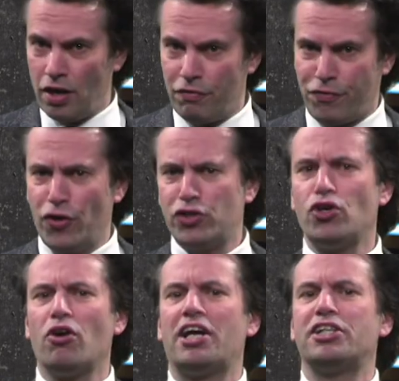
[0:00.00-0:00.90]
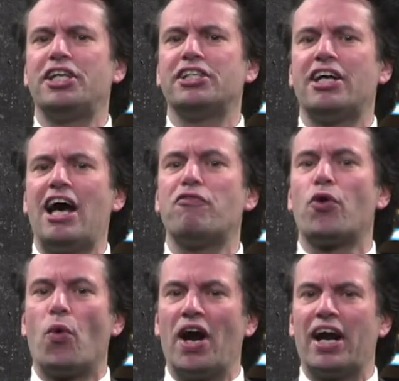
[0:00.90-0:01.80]
First, solar energy is
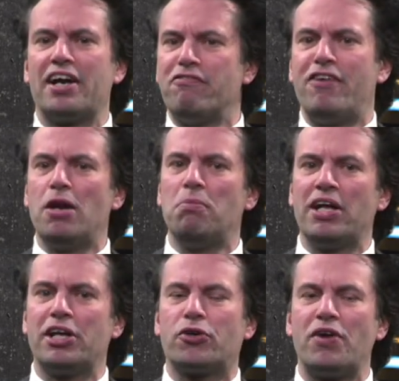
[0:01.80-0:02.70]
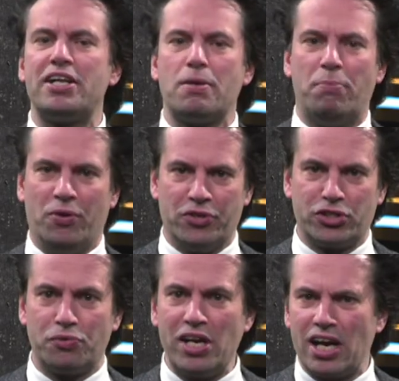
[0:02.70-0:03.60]
everywhere and available in great
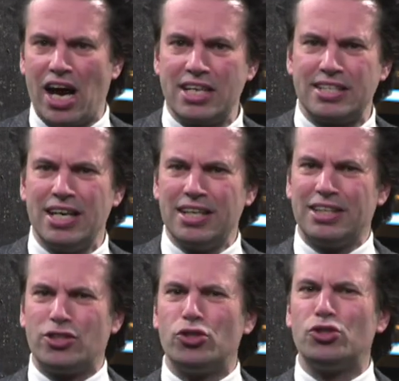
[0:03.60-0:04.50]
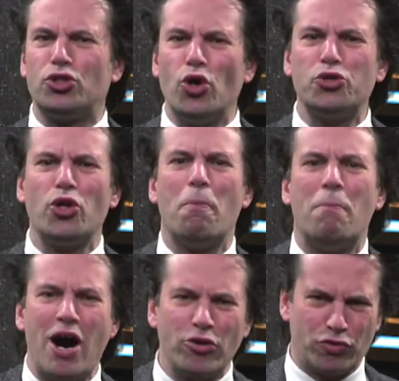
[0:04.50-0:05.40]
abundance. Realize that the total
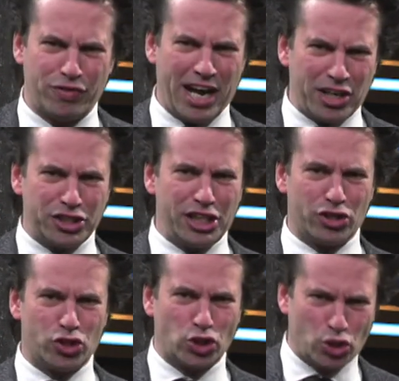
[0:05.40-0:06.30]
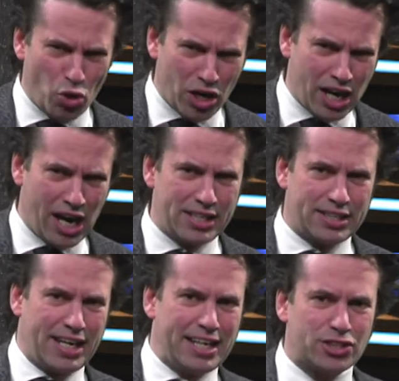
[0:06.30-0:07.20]
amount of energy in solar light
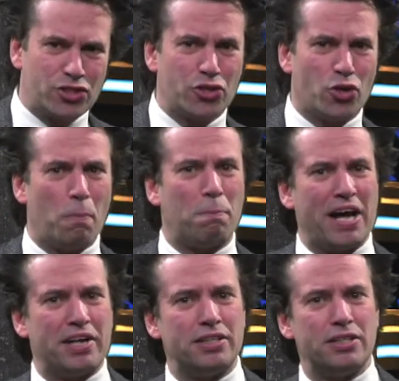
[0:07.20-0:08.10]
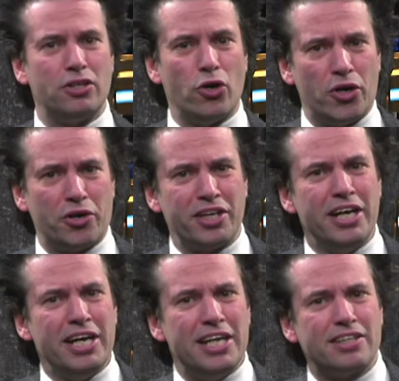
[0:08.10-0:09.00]
incident on planet Earth
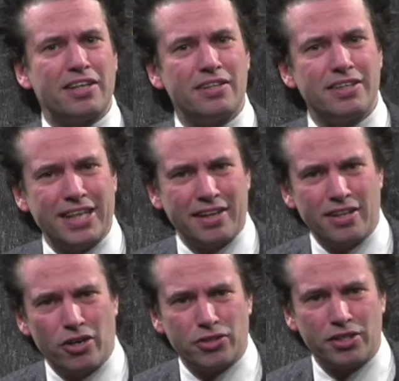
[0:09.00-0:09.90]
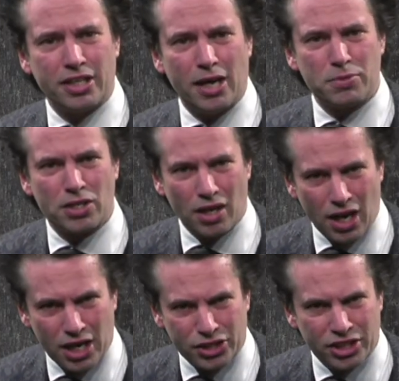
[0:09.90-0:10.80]
is 10,000 times
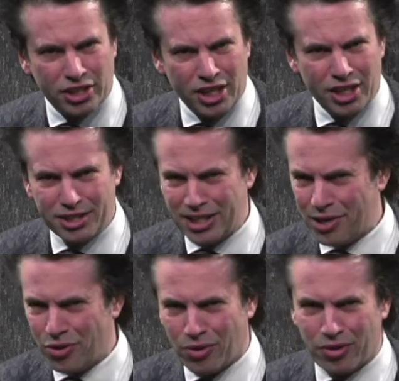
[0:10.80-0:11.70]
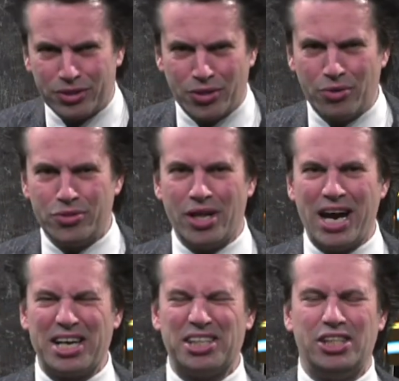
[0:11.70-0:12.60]
larger than our total
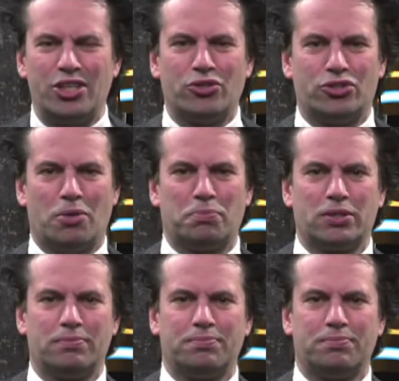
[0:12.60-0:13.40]
energy consumption.